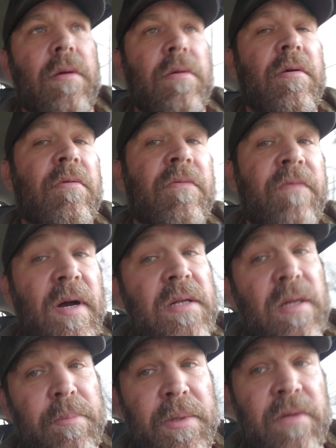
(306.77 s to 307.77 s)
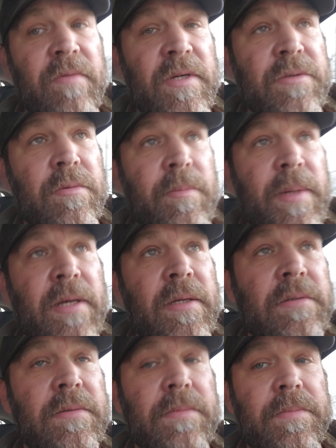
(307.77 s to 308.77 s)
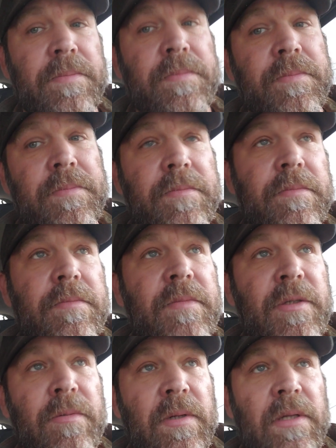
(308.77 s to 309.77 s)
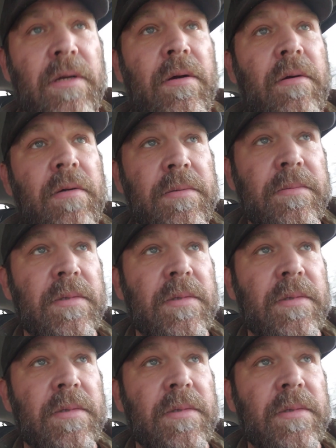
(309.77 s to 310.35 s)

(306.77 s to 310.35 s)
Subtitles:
You're a fucked up individual, man. You really are.